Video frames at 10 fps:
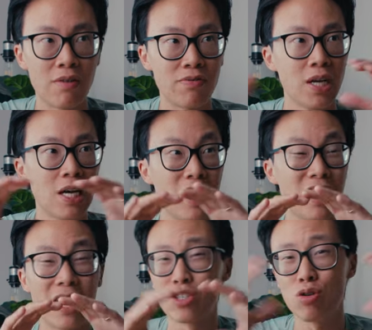have
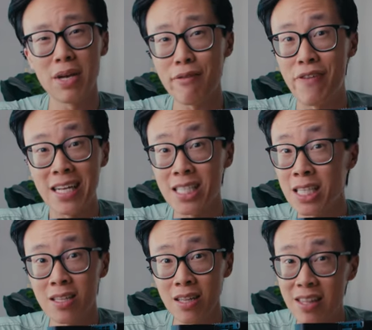too many
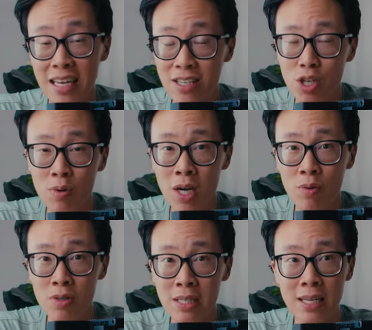fancy things going
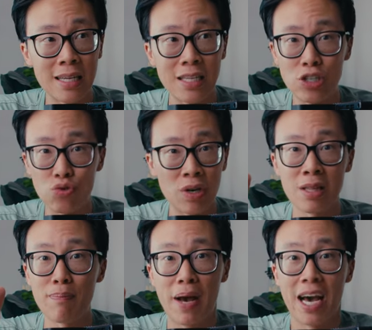on with it and they
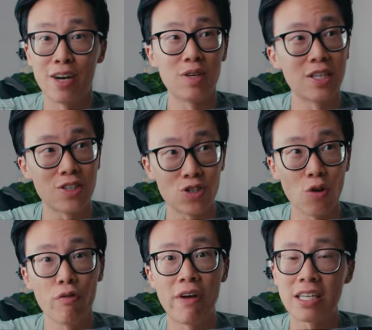drain the battery
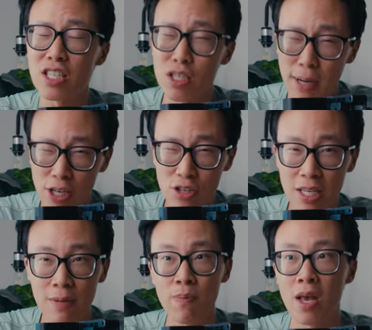so fast,
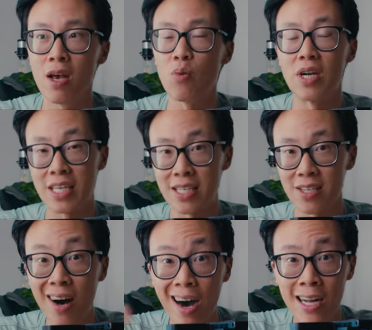especially when it gets
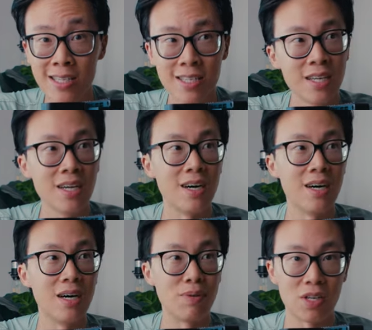hot
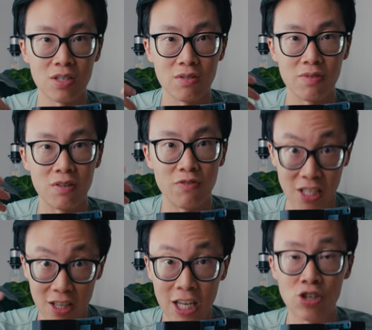because of the
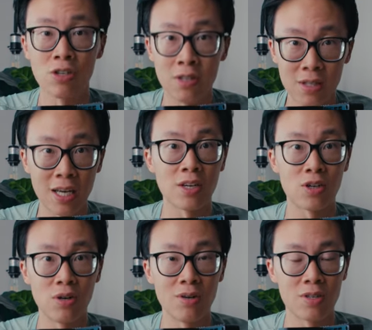ventilation that
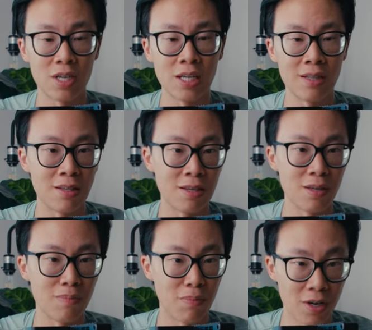occurs in
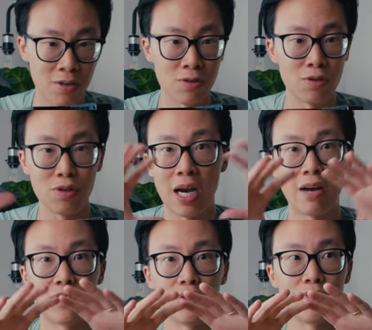the monitor. You
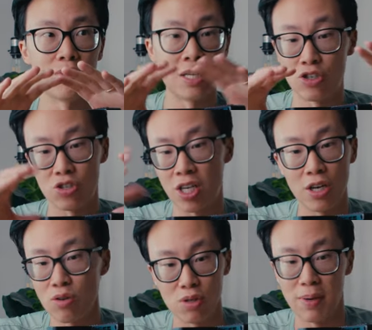have to, it just
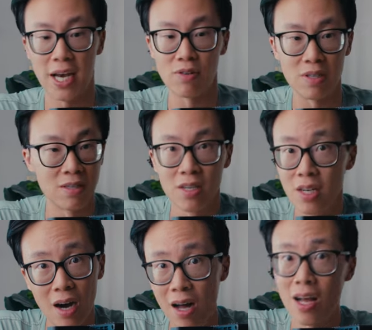kills the battery
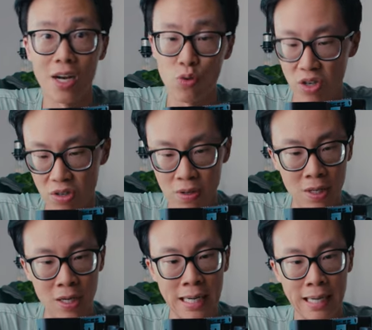a lot quicker.
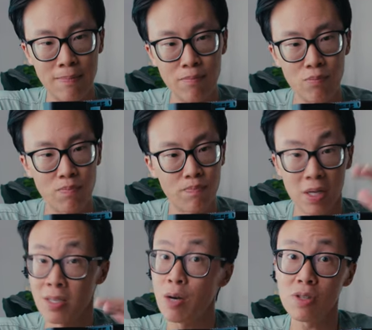
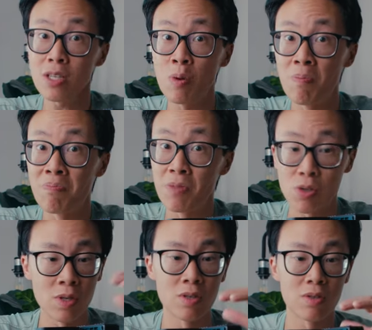But not with this one.
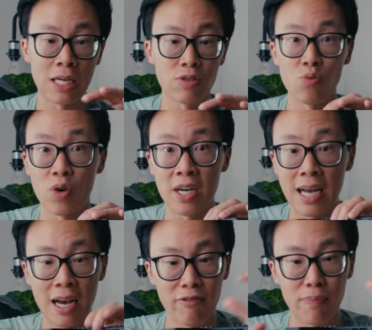This one is actually
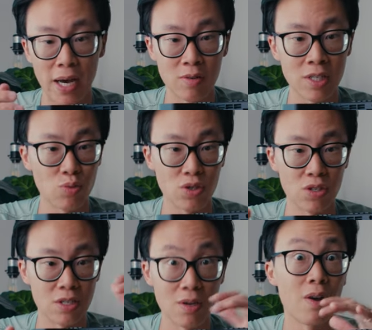1.5 batteries,
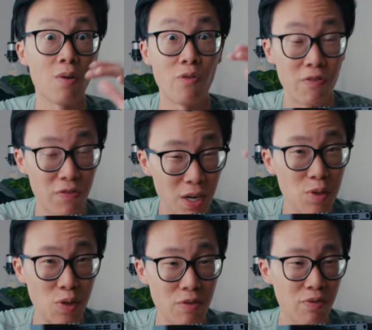which is
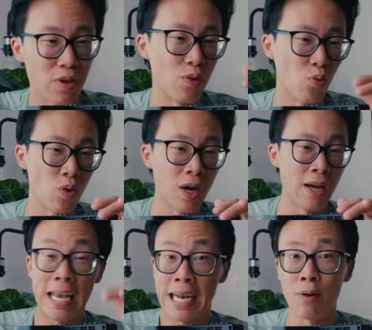very good for a
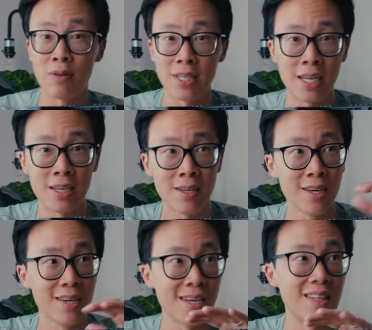8-hour day
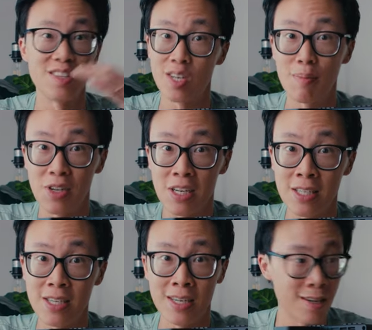in the summer
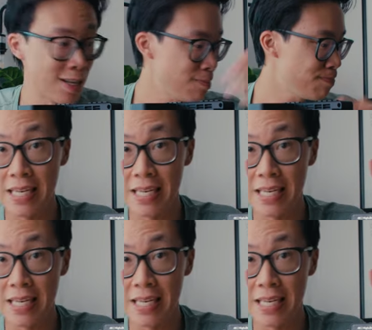heat in LA.